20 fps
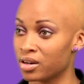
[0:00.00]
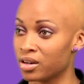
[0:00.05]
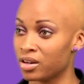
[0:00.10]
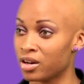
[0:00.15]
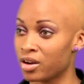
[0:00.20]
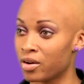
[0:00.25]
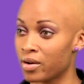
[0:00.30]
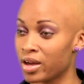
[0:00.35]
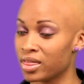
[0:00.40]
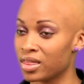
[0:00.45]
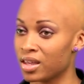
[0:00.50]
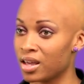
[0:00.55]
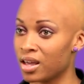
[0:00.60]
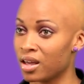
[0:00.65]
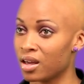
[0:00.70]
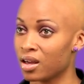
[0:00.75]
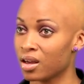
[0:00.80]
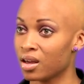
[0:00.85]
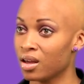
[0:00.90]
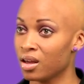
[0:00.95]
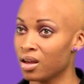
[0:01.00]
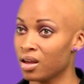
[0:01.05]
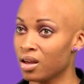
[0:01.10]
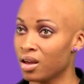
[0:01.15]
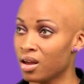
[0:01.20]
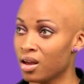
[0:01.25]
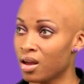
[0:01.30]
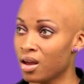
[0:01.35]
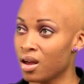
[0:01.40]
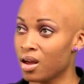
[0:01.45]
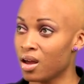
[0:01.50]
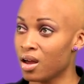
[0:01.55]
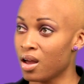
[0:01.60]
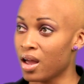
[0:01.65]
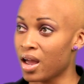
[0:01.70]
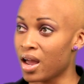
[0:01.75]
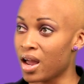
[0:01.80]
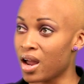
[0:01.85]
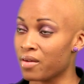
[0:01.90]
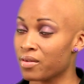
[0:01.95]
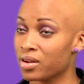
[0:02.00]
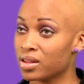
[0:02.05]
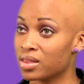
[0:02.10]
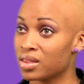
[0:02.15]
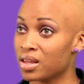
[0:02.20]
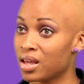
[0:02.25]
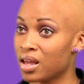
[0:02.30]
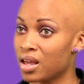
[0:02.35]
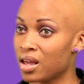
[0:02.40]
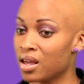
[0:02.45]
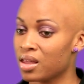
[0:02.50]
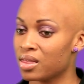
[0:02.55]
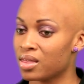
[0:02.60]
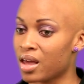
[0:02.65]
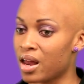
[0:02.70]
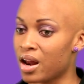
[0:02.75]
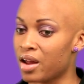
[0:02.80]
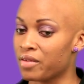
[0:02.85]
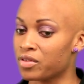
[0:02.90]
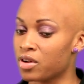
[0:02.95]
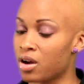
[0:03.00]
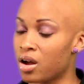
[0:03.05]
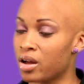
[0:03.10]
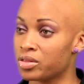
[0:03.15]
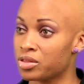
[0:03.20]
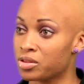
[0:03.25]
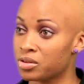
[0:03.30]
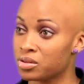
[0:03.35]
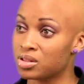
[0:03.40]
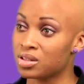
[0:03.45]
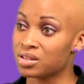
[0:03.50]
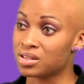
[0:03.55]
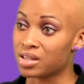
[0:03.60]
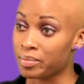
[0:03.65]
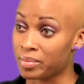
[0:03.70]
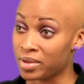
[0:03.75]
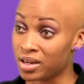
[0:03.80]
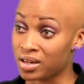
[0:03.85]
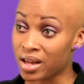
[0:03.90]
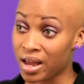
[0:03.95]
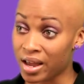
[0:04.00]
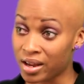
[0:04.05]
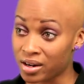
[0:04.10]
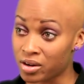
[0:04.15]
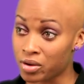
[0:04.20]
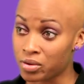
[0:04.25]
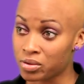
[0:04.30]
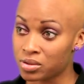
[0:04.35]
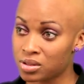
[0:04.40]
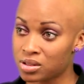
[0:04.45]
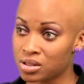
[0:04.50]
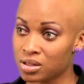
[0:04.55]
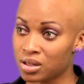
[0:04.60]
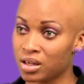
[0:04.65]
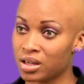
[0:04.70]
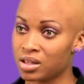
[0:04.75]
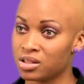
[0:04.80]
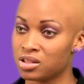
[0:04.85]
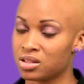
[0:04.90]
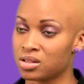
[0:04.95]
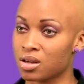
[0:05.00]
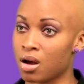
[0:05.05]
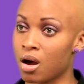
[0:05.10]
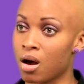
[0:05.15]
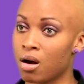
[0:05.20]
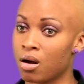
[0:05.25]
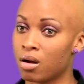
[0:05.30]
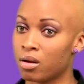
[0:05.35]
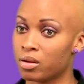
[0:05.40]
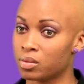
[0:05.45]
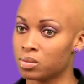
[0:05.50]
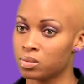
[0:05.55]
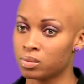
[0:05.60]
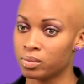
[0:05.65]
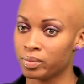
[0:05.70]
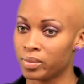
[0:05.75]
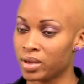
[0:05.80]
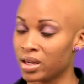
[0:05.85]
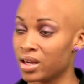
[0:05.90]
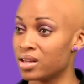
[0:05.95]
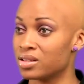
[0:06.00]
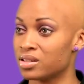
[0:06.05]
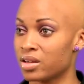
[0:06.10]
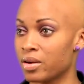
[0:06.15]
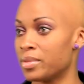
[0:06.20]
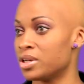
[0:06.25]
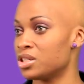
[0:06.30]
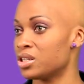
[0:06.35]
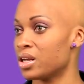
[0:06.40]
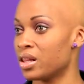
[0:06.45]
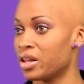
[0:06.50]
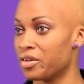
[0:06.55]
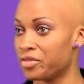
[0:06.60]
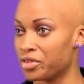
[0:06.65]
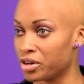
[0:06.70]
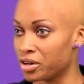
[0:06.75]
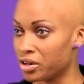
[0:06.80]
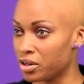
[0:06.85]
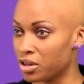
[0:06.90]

You know, I think everything that I've gone through since I've been diagnosed, it's all because how much I love her.